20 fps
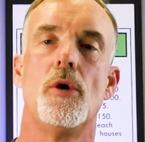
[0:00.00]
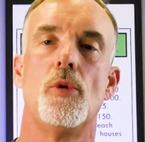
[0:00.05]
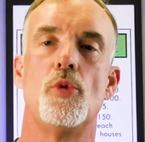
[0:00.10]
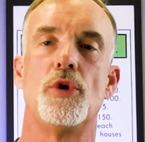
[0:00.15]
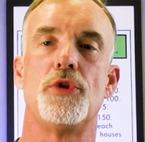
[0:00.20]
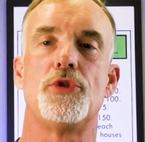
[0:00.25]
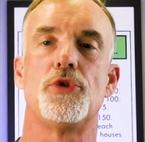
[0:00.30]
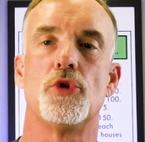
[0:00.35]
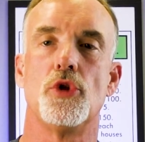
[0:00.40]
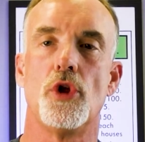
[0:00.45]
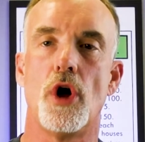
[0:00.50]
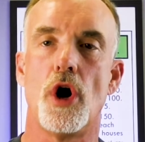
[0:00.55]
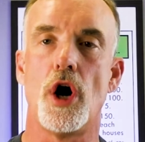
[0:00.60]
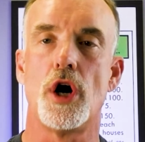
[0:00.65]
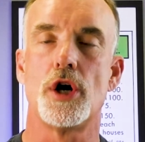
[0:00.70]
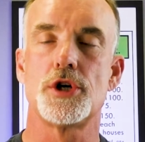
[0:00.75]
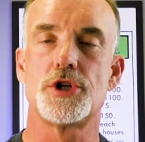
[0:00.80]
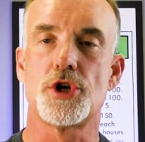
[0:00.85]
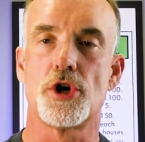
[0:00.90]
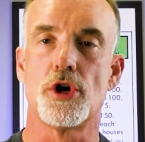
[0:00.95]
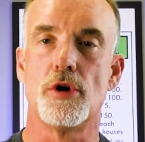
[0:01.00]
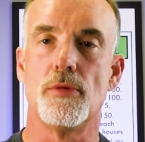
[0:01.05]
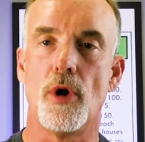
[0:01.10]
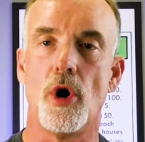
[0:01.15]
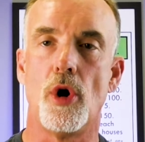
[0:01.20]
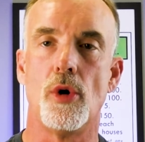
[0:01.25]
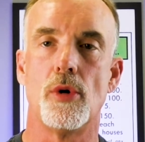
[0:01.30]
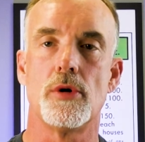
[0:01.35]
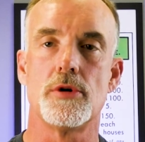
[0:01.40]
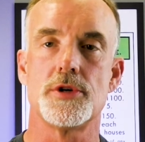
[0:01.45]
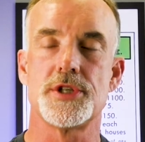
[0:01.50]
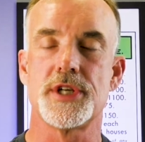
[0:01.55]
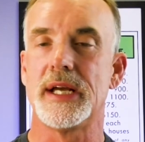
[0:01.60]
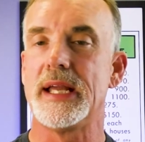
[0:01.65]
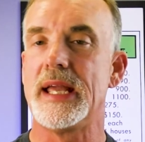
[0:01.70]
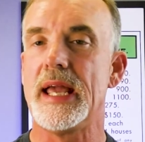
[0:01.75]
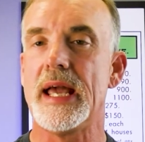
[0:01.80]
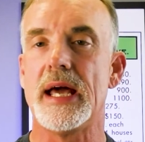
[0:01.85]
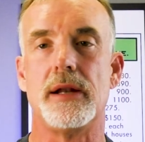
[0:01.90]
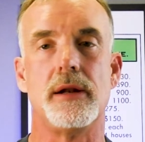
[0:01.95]
with long-term owners,
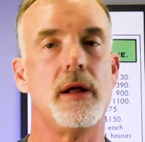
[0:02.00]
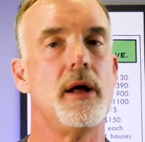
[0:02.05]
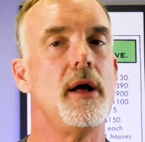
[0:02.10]
again,